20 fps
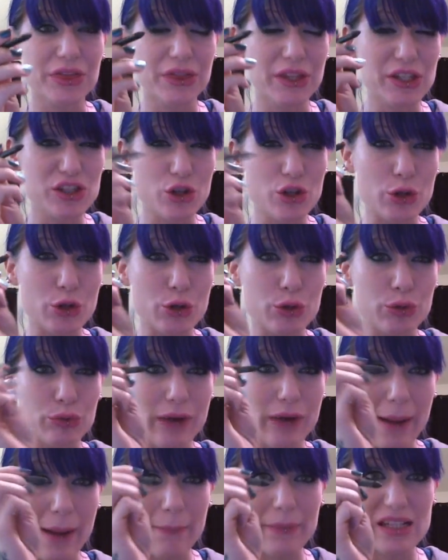This
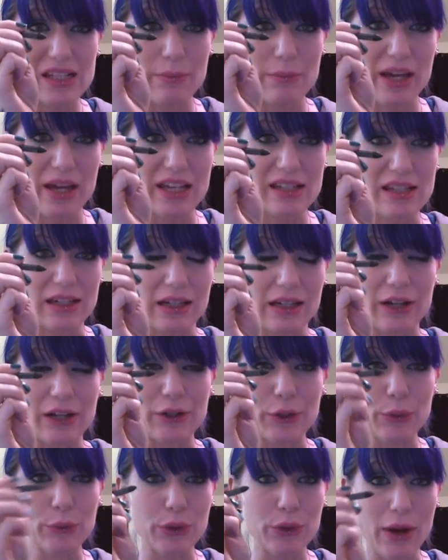crap is amazing. I
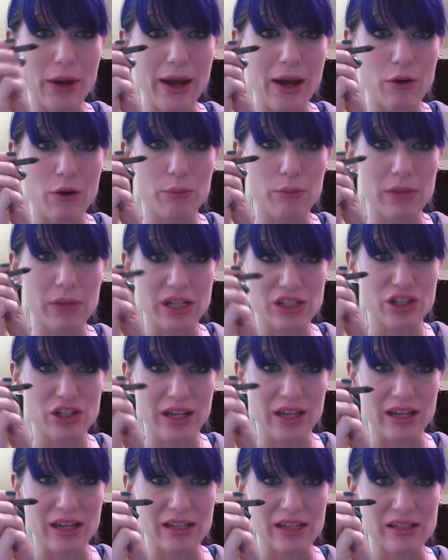don't know how much it
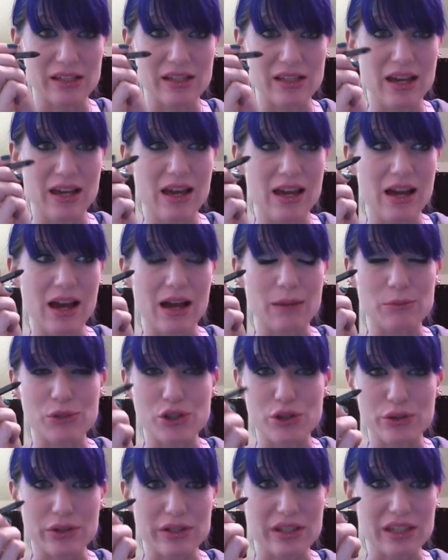is. I'm
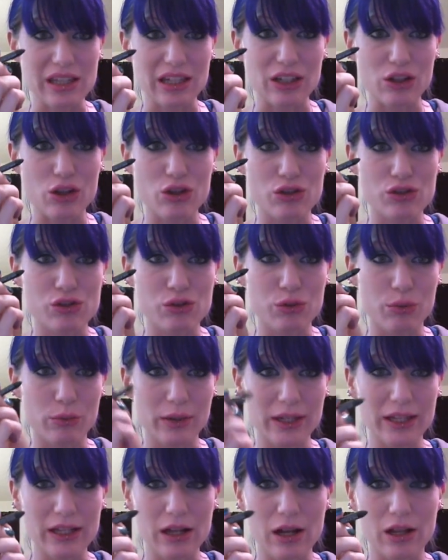sure it's like
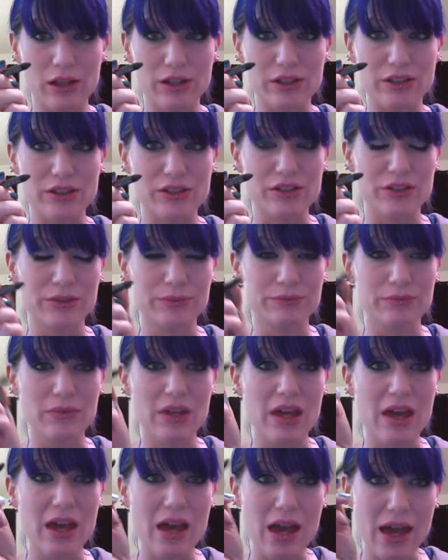$20.
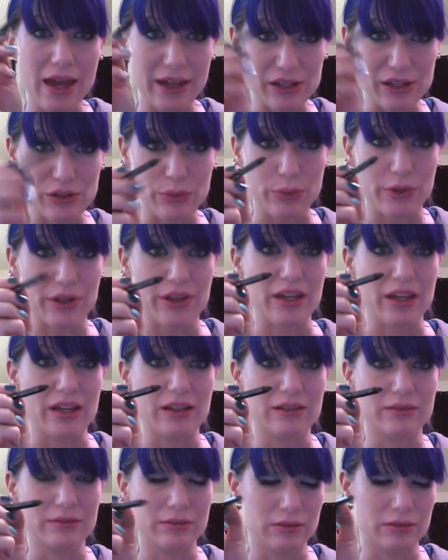It is worth it.
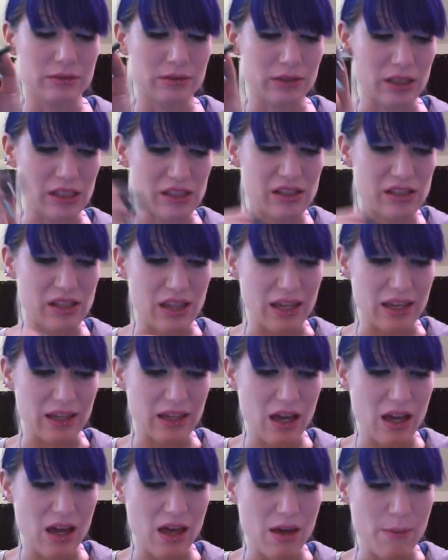It's
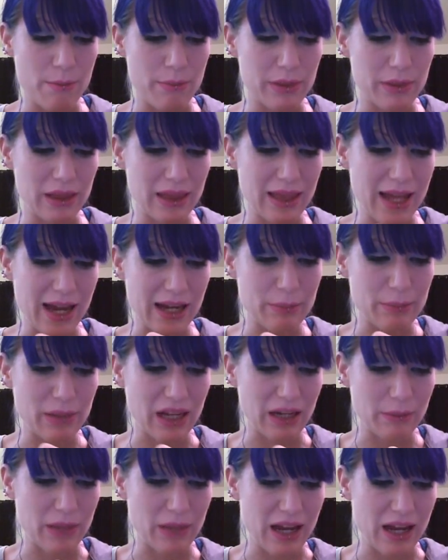like black,
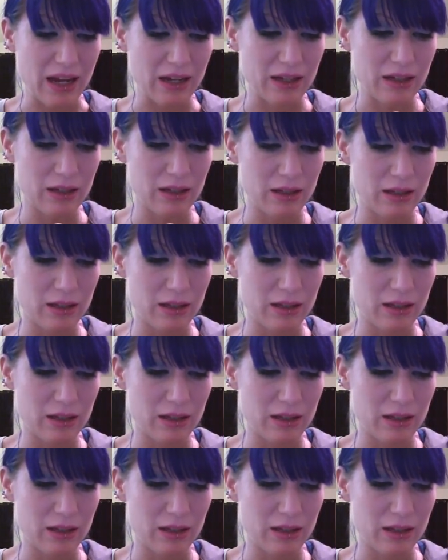black, black.